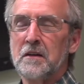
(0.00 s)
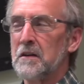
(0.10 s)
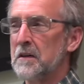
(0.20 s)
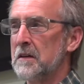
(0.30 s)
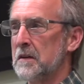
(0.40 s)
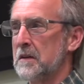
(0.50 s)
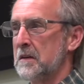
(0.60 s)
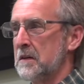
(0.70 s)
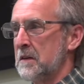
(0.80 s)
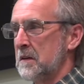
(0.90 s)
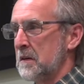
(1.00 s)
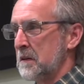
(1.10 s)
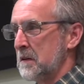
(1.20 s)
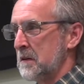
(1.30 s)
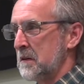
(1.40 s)

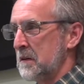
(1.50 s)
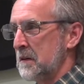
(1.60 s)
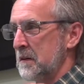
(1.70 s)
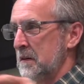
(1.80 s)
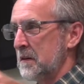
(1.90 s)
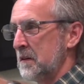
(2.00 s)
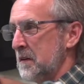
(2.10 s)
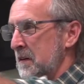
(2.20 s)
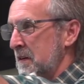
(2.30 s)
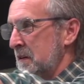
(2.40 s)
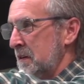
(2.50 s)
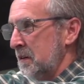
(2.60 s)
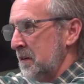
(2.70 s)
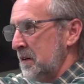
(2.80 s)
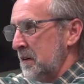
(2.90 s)

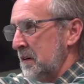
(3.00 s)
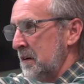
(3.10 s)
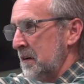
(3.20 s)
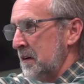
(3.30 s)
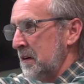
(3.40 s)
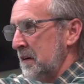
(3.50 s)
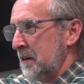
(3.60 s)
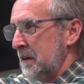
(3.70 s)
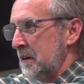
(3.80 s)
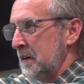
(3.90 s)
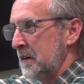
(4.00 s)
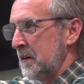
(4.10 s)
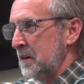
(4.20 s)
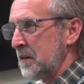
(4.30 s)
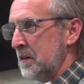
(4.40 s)

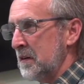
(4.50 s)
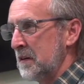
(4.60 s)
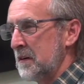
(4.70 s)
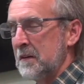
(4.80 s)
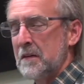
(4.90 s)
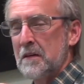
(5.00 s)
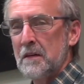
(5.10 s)
(silence)